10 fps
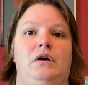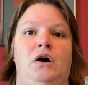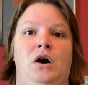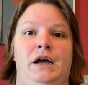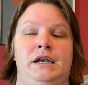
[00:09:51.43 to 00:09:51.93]

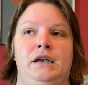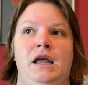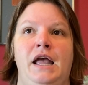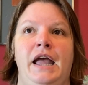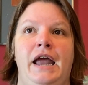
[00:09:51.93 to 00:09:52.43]
on,
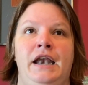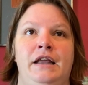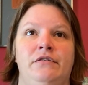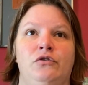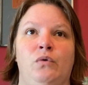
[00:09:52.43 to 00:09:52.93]
and
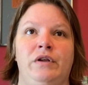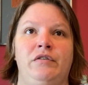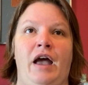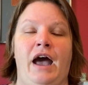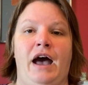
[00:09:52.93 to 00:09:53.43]
it's going
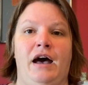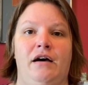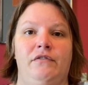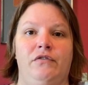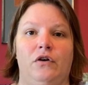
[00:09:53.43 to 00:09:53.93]
to
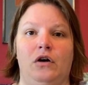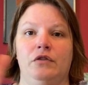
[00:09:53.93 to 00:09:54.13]
have